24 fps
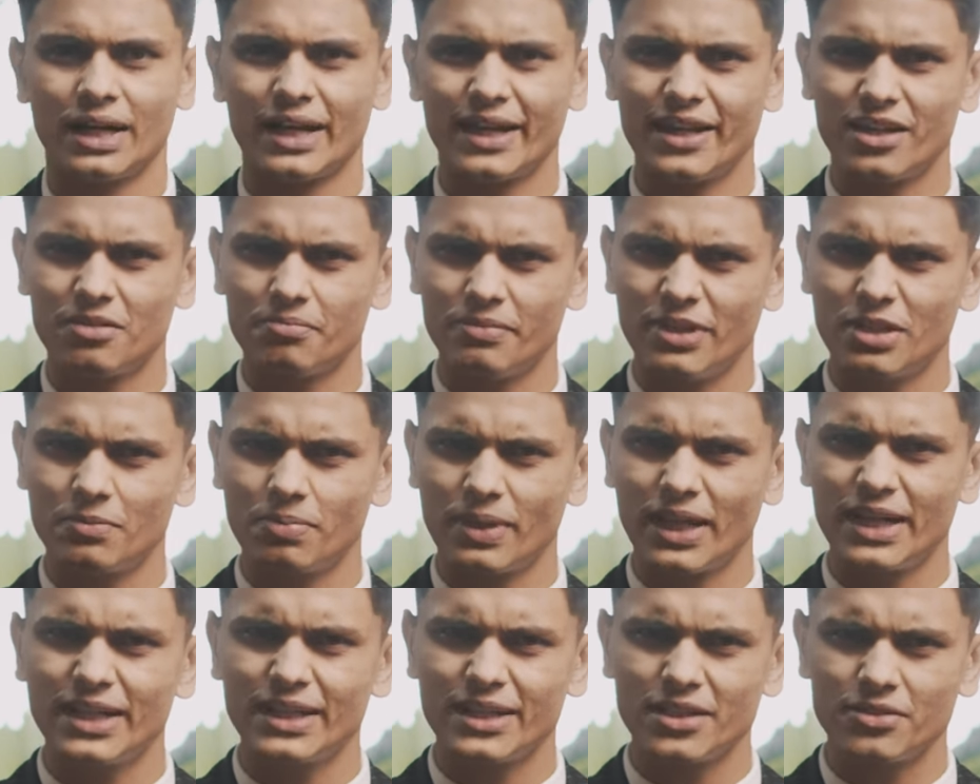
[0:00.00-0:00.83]
I have made
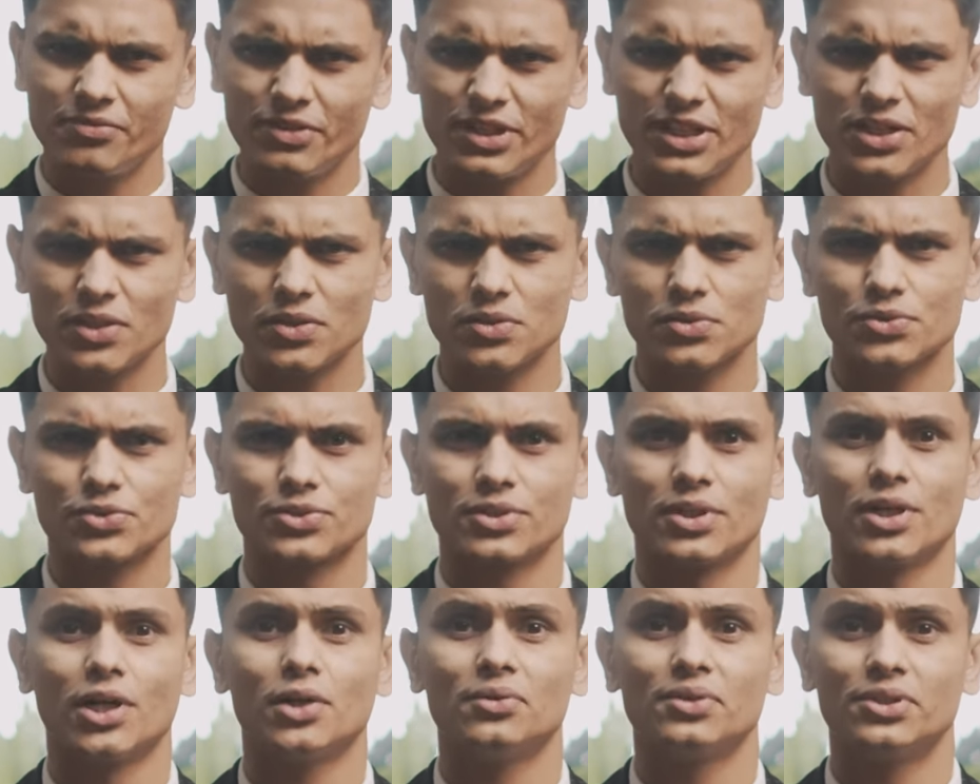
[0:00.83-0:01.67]
plenty of videos
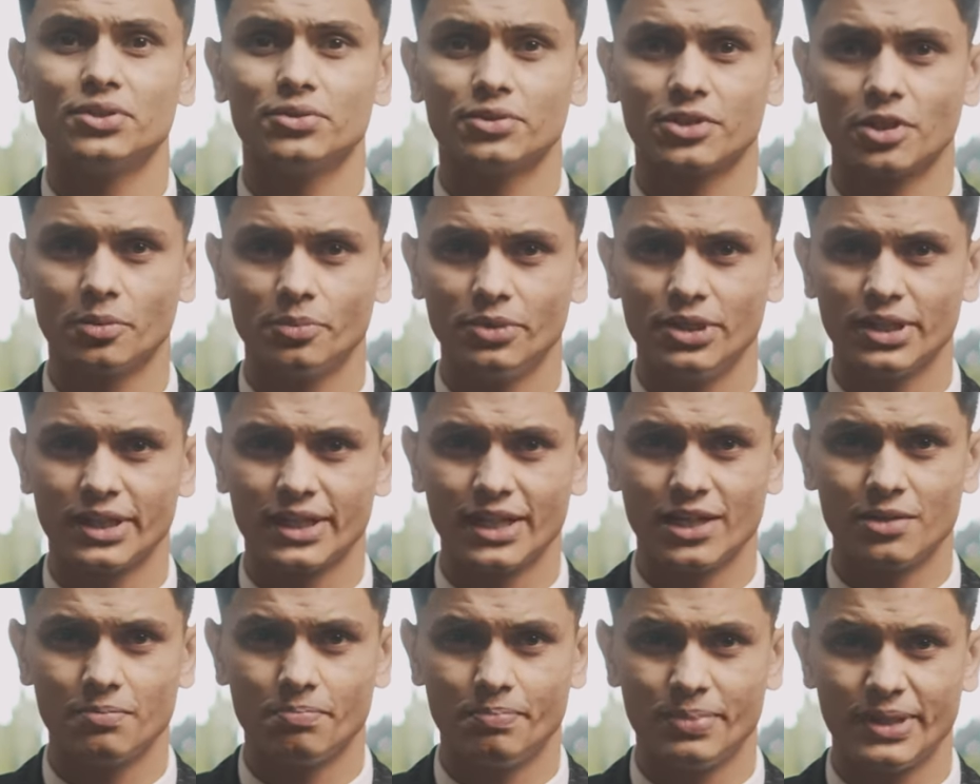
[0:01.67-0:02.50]
on how do you
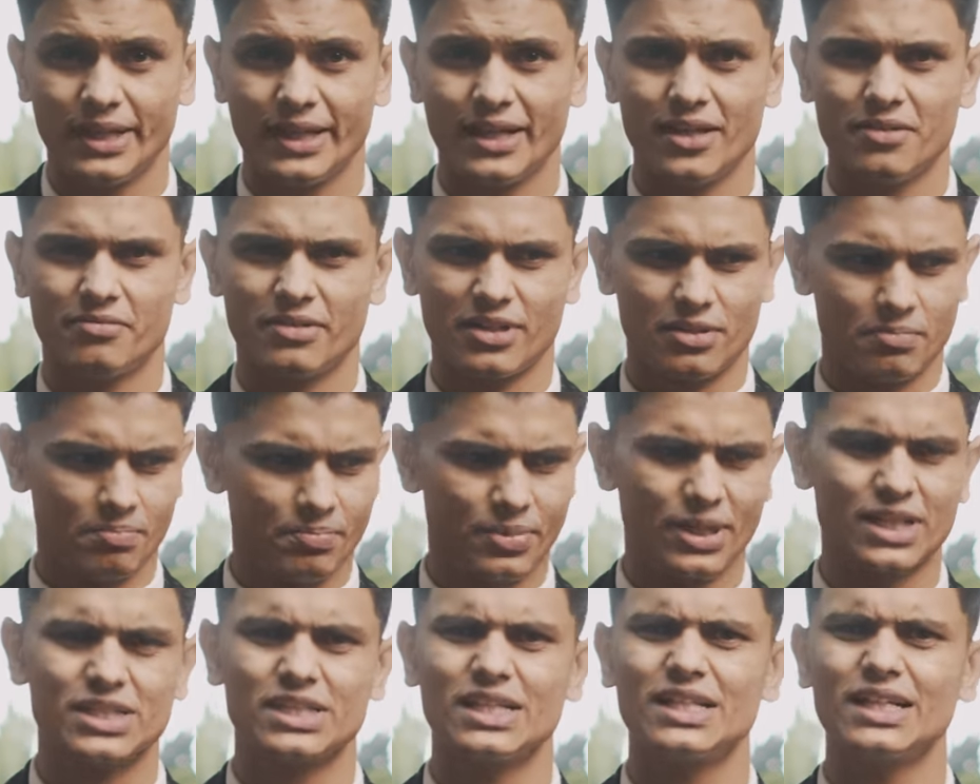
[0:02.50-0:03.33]
communicate, behave and
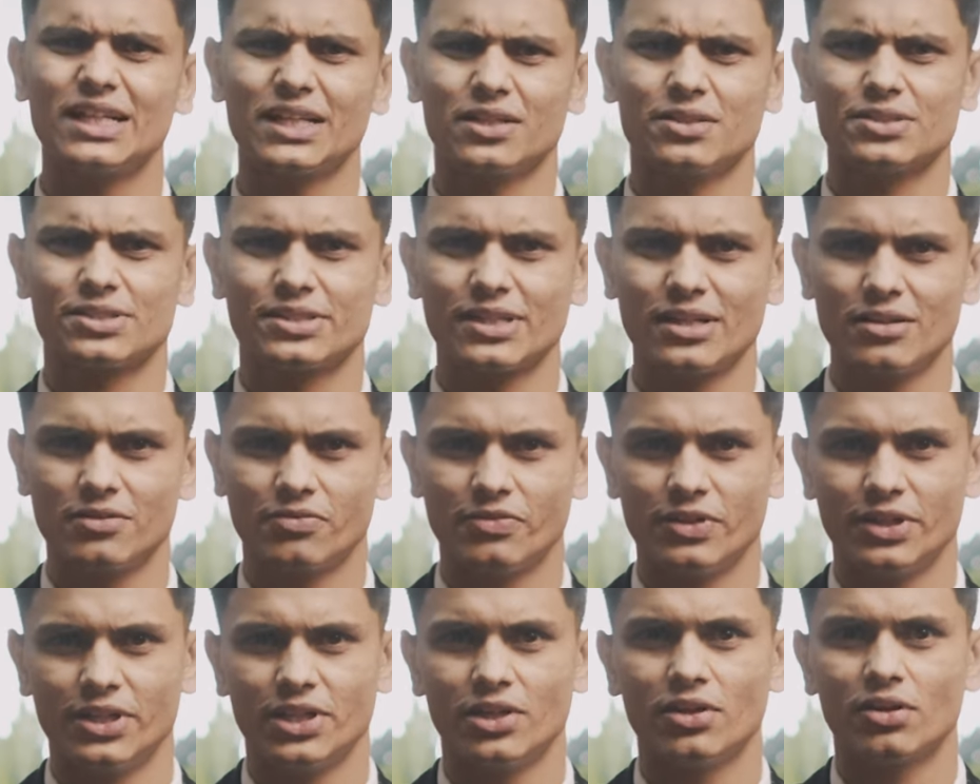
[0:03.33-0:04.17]
present yourself
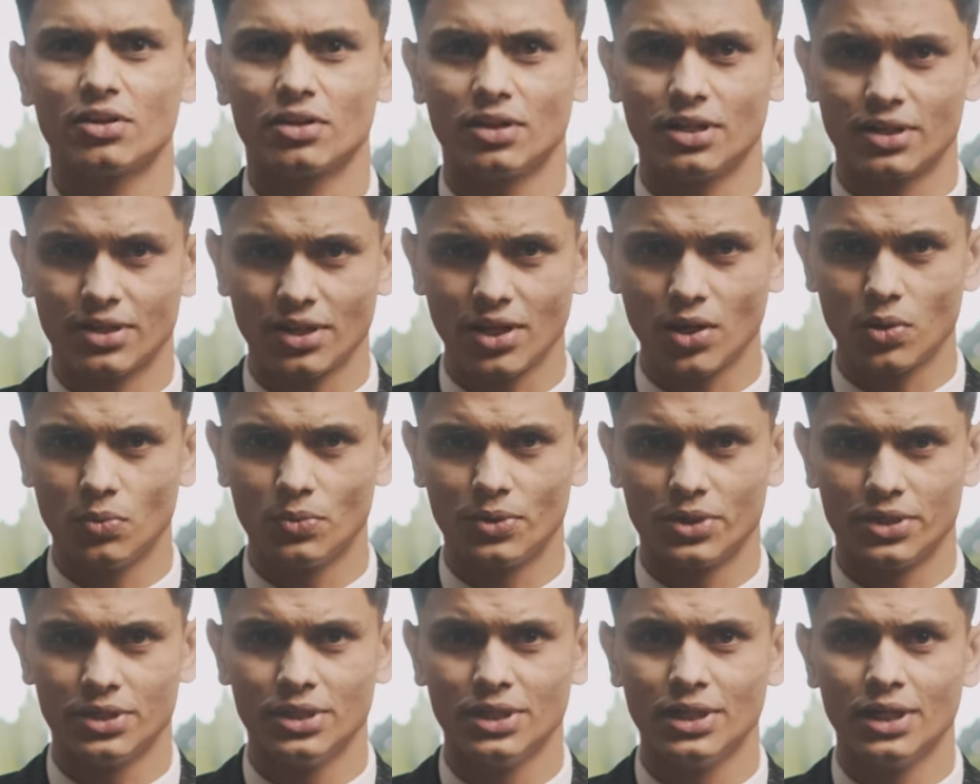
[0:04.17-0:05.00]
when you're
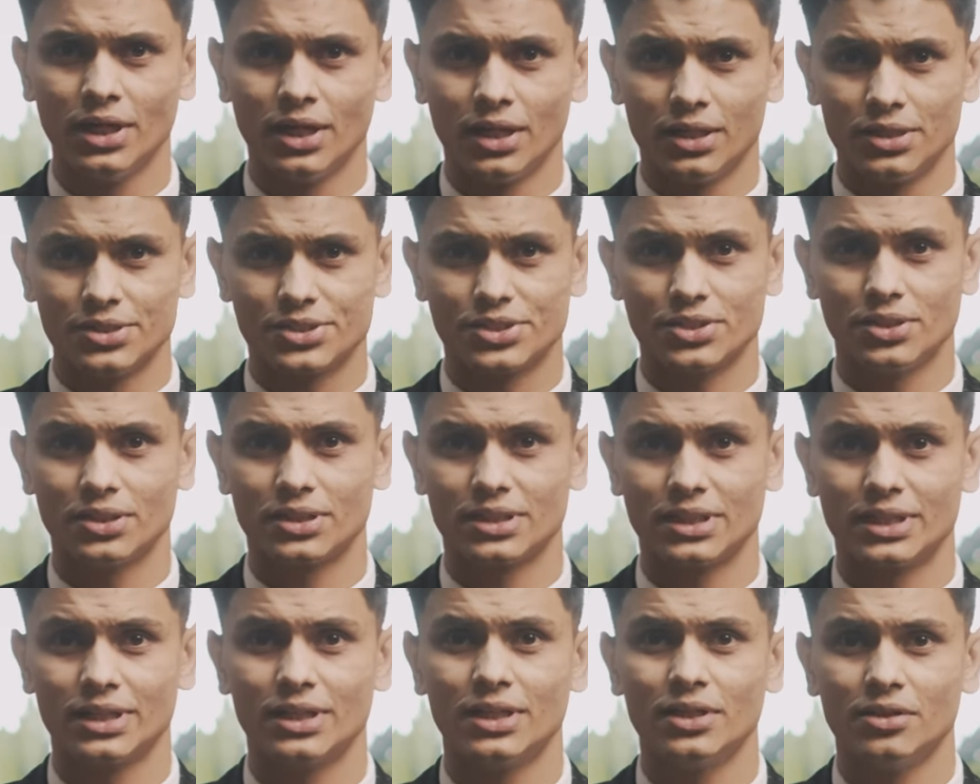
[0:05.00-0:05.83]
around a
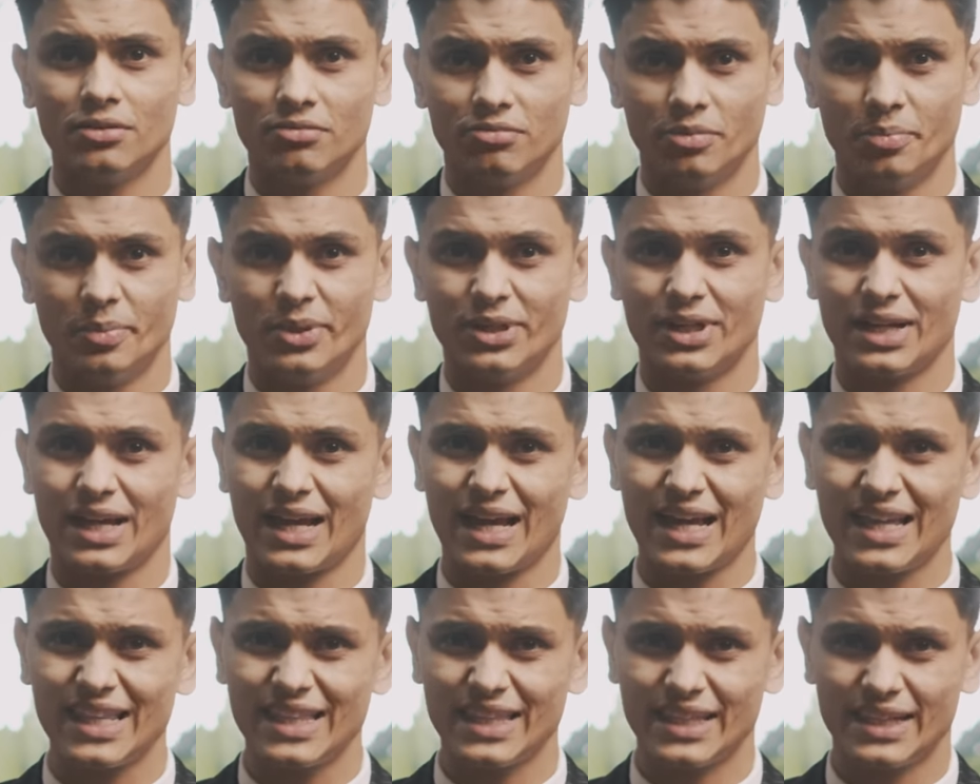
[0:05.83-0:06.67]
certain woman
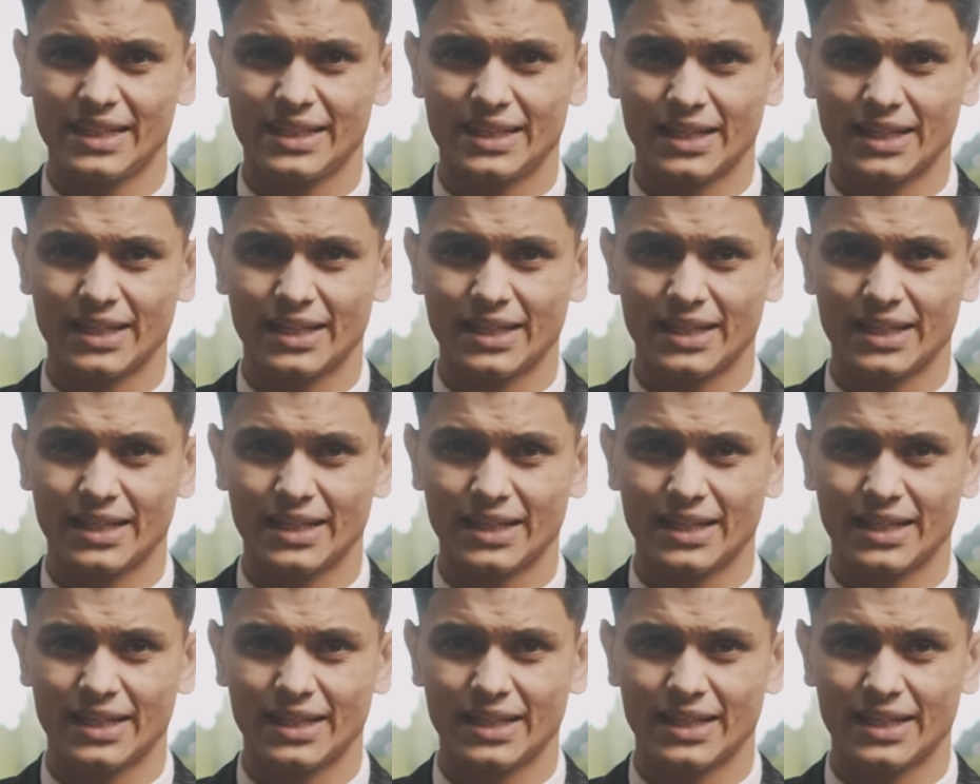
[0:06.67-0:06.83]
and their